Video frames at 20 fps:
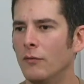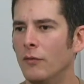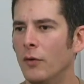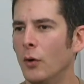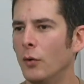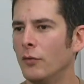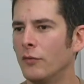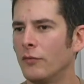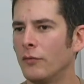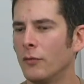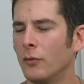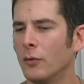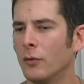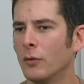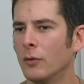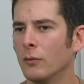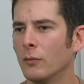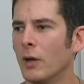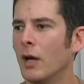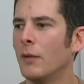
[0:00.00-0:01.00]
vote
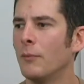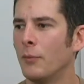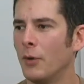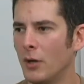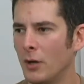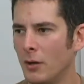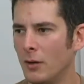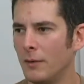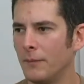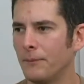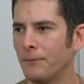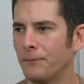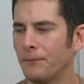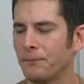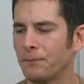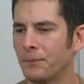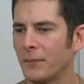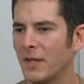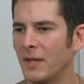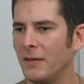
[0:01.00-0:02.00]
for Ron Paul,
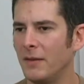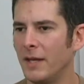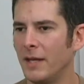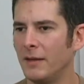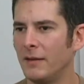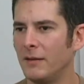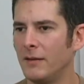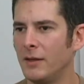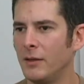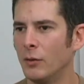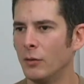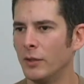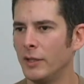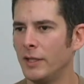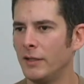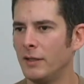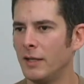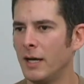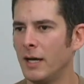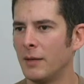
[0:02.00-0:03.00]
that the
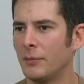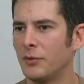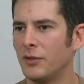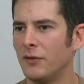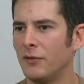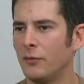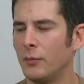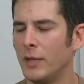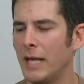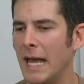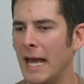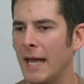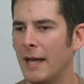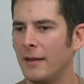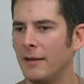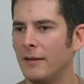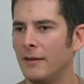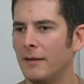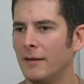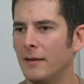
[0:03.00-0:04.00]
only options we
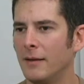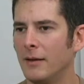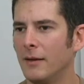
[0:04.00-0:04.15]
had